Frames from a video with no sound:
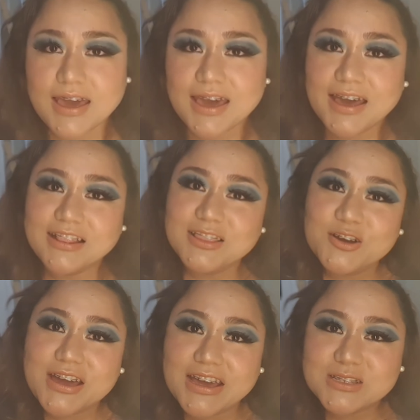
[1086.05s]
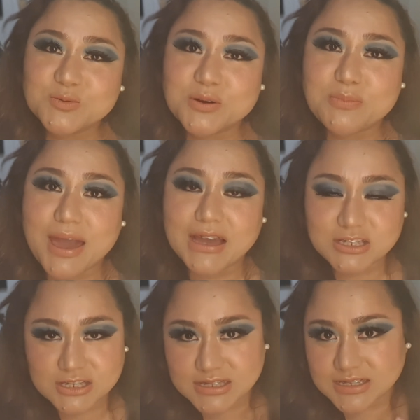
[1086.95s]
Hello guys, we're back.
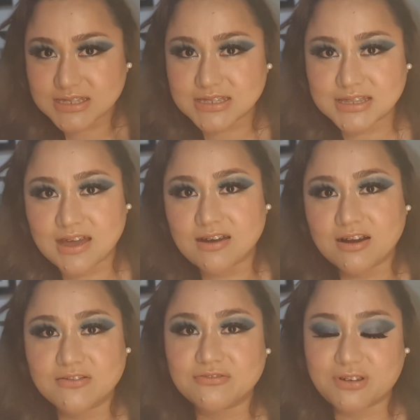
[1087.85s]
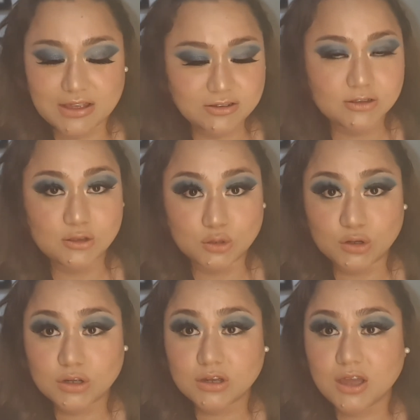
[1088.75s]
So this is now our final
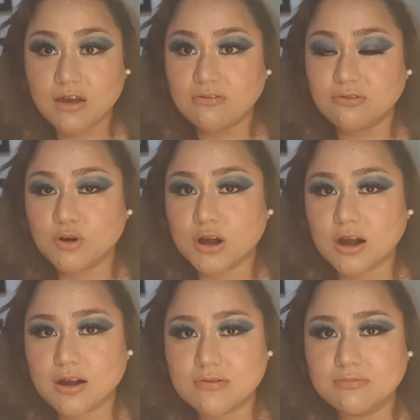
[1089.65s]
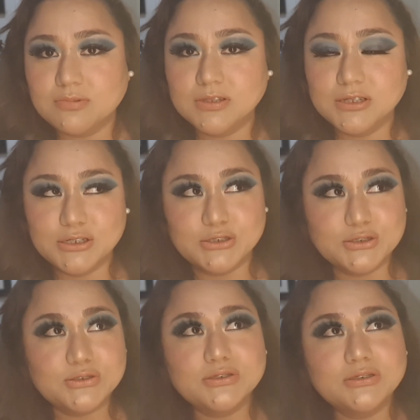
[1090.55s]
look for our
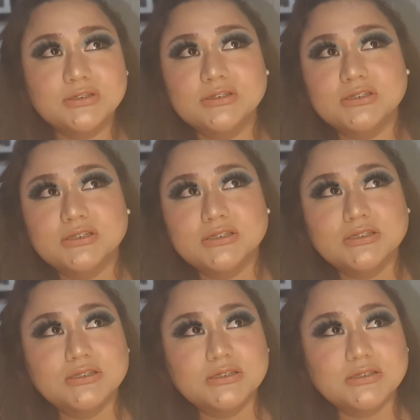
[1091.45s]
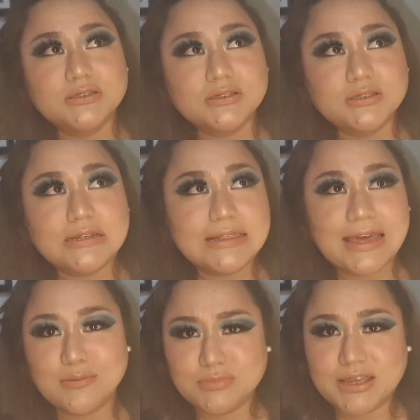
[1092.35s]
blue
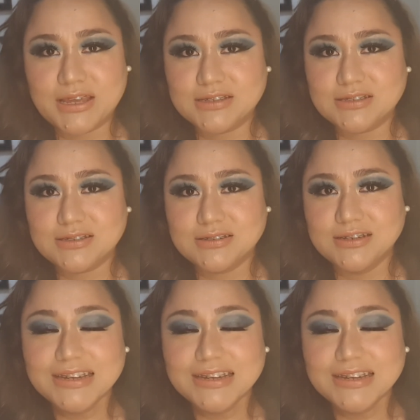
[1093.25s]
glam night.